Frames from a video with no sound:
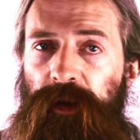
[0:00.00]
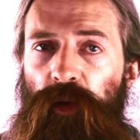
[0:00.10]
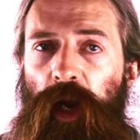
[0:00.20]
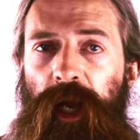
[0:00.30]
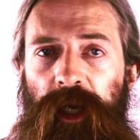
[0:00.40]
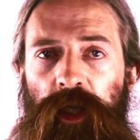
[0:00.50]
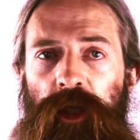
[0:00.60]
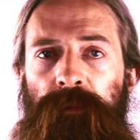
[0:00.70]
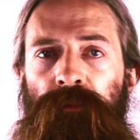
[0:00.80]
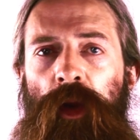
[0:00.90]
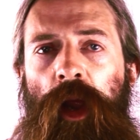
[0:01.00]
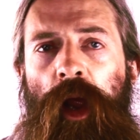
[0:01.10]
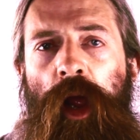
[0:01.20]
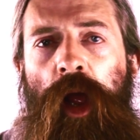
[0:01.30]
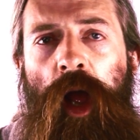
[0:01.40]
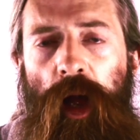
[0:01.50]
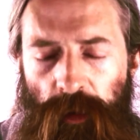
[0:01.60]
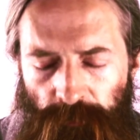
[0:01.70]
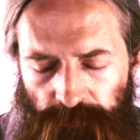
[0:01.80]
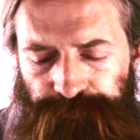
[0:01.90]
to
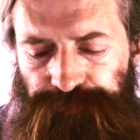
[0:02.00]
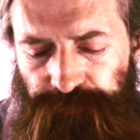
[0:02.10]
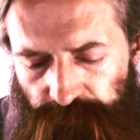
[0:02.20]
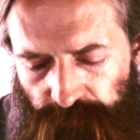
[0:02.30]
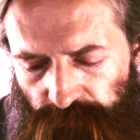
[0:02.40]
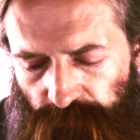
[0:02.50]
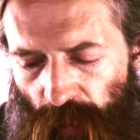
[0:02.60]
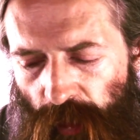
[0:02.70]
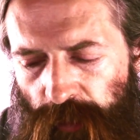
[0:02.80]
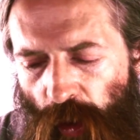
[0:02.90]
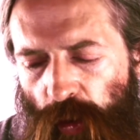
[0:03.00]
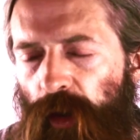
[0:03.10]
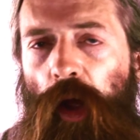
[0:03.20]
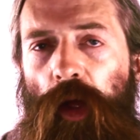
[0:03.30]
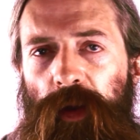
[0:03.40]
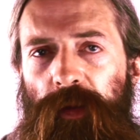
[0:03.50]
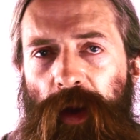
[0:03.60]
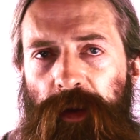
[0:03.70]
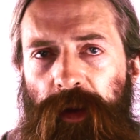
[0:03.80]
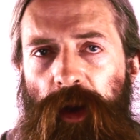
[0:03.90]
age. So, you know, in
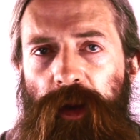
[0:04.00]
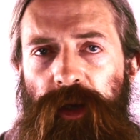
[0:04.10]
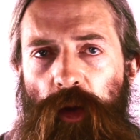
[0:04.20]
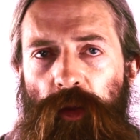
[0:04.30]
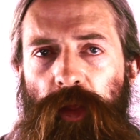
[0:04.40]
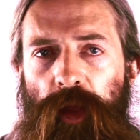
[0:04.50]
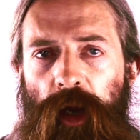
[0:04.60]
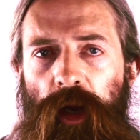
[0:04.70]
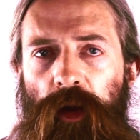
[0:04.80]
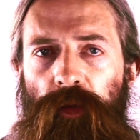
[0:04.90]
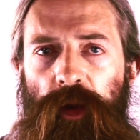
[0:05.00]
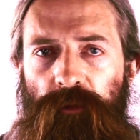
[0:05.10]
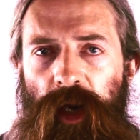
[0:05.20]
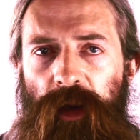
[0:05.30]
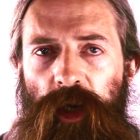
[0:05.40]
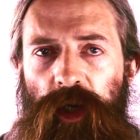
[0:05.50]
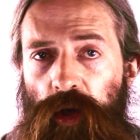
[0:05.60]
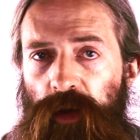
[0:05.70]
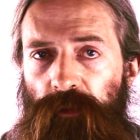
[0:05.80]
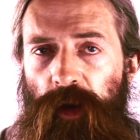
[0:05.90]
that sense, I don't think there's really much
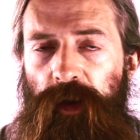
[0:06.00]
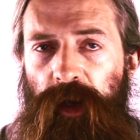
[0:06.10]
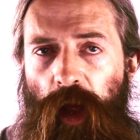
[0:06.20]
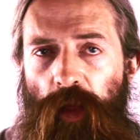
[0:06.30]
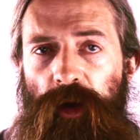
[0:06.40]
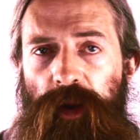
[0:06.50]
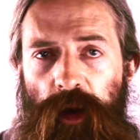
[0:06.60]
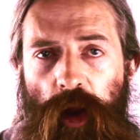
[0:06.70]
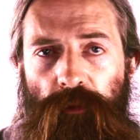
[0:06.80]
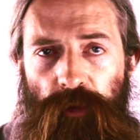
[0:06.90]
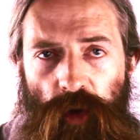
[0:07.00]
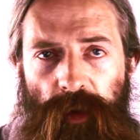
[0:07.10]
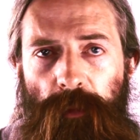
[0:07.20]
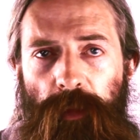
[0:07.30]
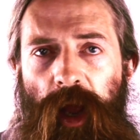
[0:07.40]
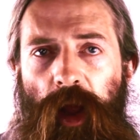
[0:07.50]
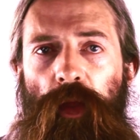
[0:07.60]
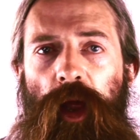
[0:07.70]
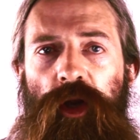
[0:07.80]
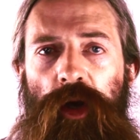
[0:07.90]
controversy now. There are still a few people out
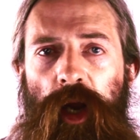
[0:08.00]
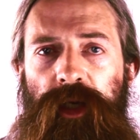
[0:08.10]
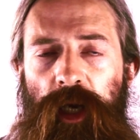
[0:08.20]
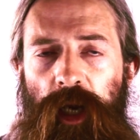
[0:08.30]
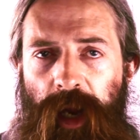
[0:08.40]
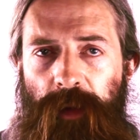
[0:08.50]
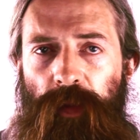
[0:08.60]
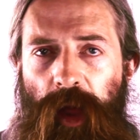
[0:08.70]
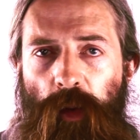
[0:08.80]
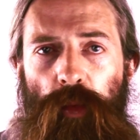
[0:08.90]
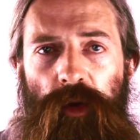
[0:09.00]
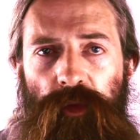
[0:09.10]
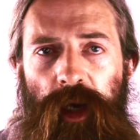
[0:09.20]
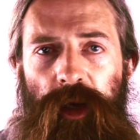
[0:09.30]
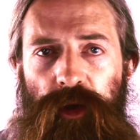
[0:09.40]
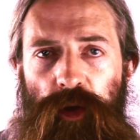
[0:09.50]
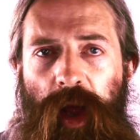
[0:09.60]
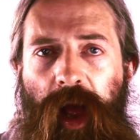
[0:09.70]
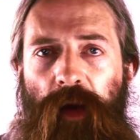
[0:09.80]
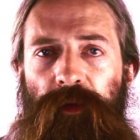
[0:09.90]
there trying to claim that we really do
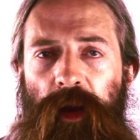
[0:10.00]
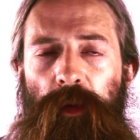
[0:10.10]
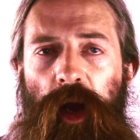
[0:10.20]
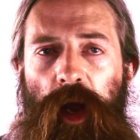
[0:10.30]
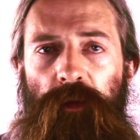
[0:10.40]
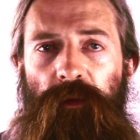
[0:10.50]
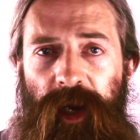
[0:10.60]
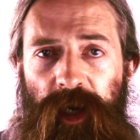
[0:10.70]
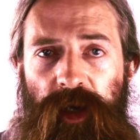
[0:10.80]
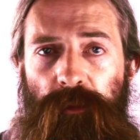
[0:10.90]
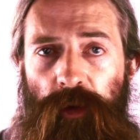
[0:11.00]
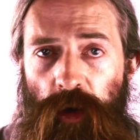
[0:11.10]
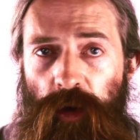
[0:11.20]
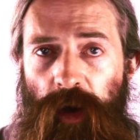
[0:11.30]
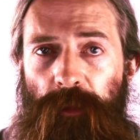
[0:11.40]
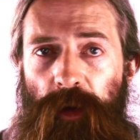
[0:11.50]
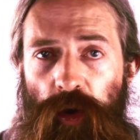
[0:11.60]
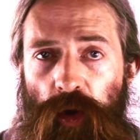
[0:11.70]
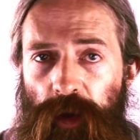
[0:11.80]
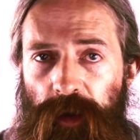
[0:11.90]
have some kind of aging program that
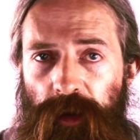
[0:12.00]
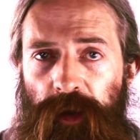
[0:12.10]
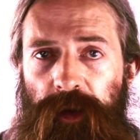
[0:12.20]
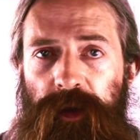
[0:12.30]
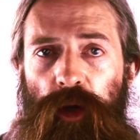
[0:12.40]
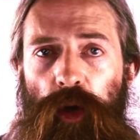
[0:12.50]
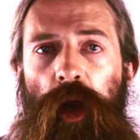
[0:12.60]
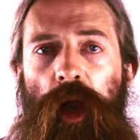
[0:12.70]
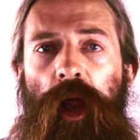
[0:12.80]
causes us to